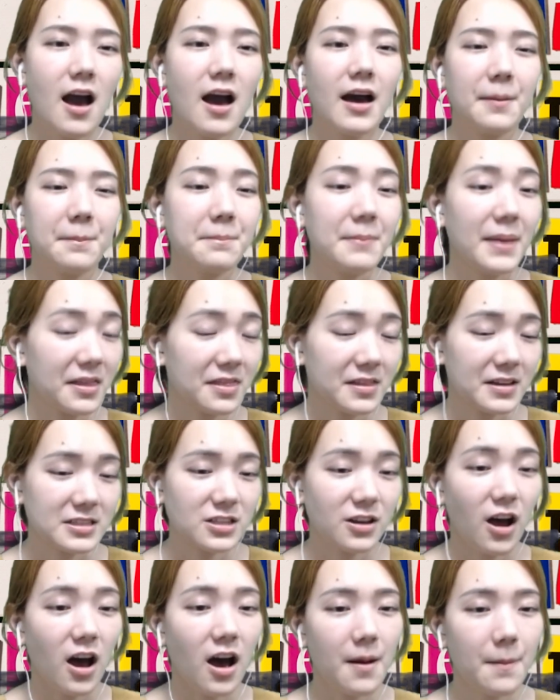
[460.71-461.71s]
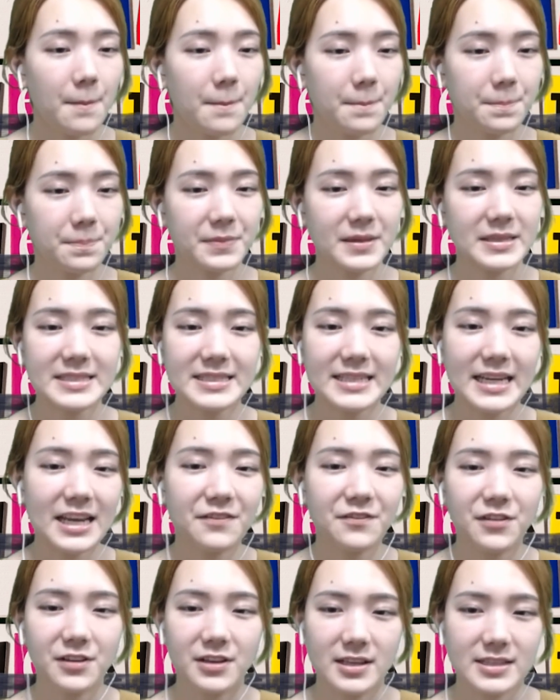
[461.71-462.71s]
Method: staying
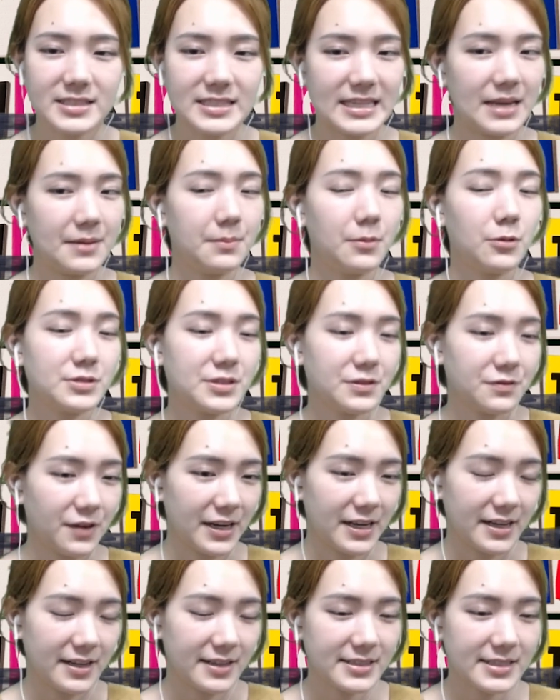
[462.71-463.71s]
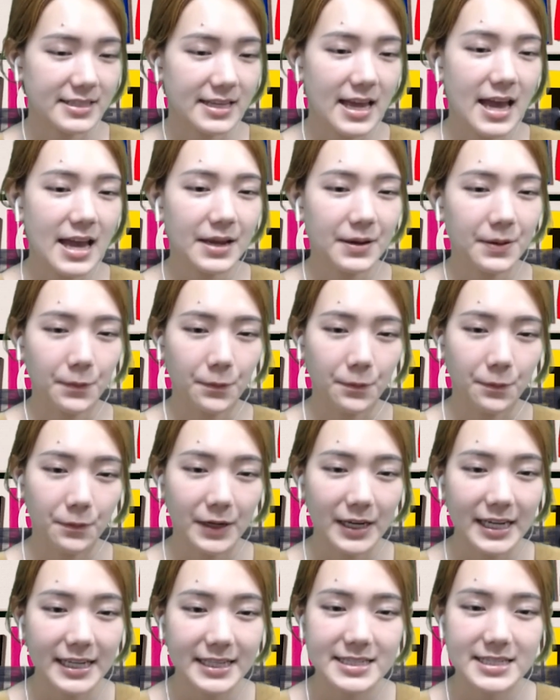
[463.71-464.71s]
focused and motivated.
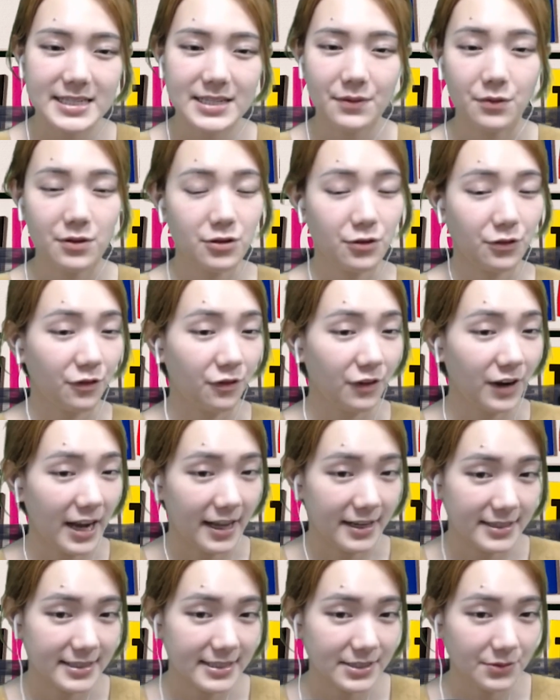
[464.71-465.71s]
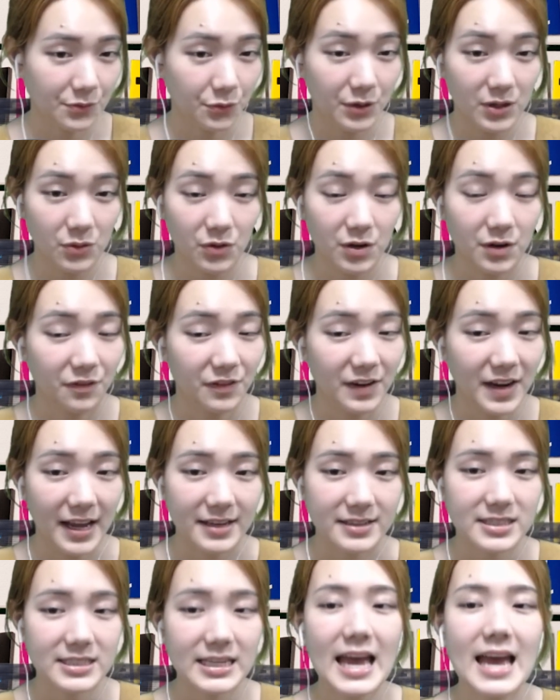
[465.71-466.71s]
Read with your friends.
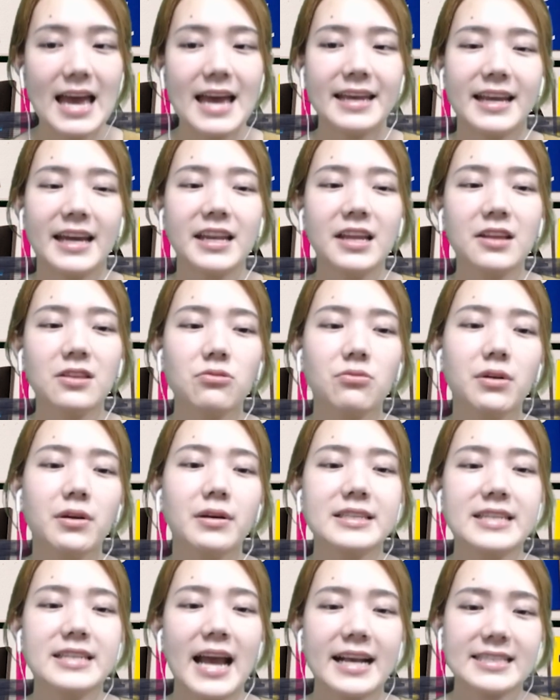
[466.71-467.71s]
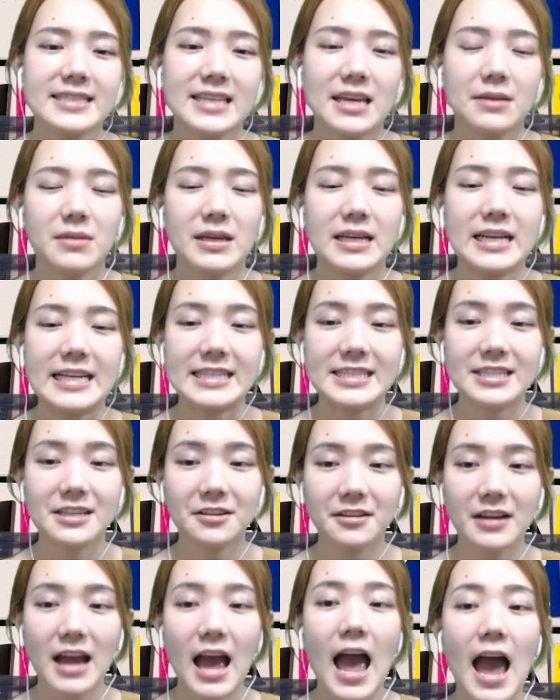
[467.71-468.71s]
Getting through a text can be
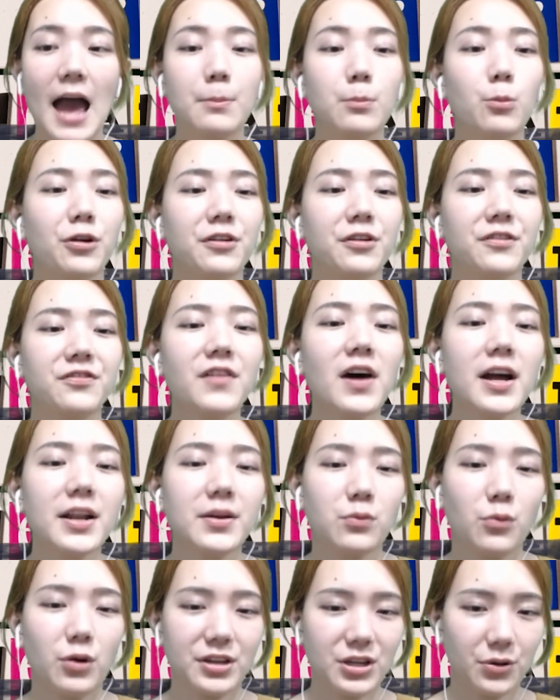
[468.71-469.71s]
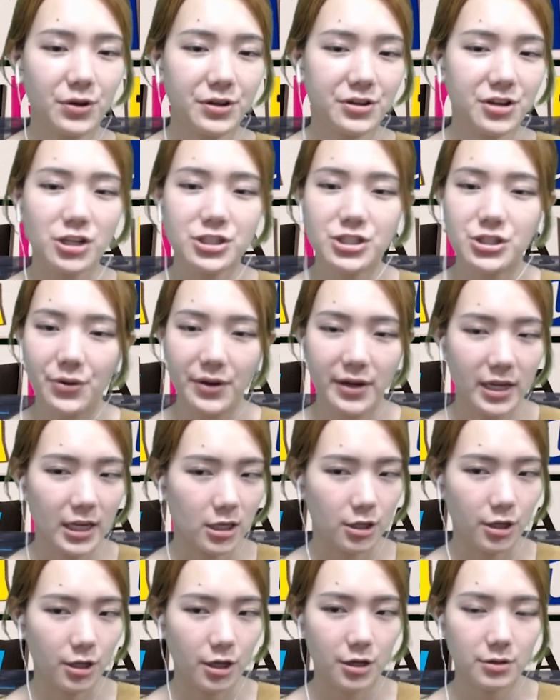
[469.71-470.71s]
easier and more fun when you're not doing it
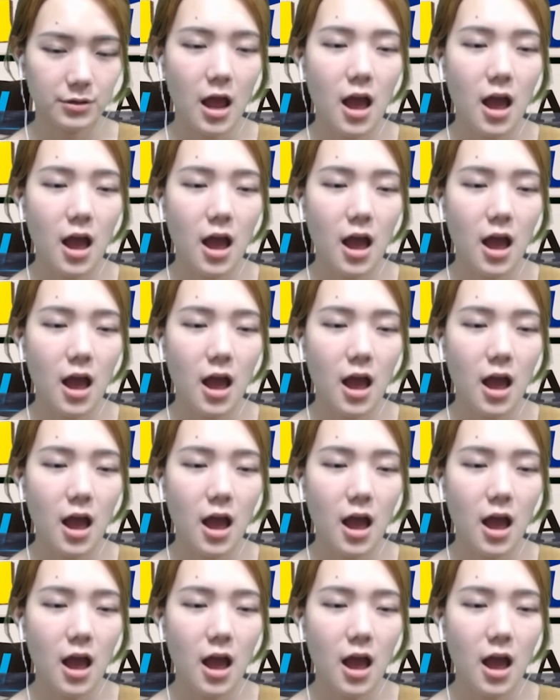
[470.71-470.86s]
alone.